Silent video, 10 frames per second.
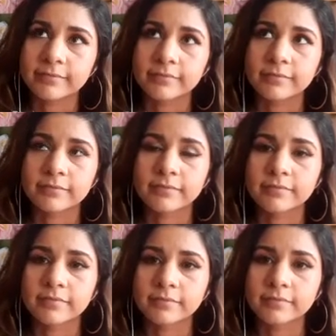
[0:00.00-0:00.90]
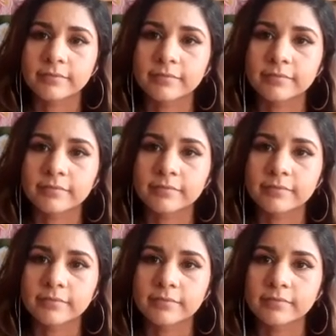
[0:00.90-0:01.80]

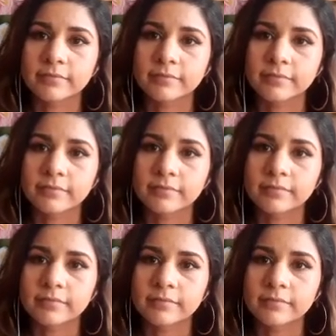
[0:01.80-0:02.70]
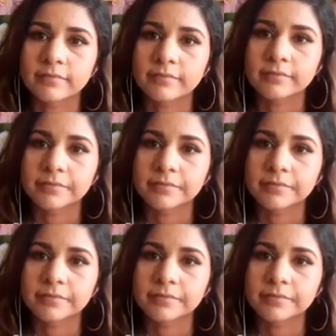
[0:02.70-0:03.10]
The person shown says nothing.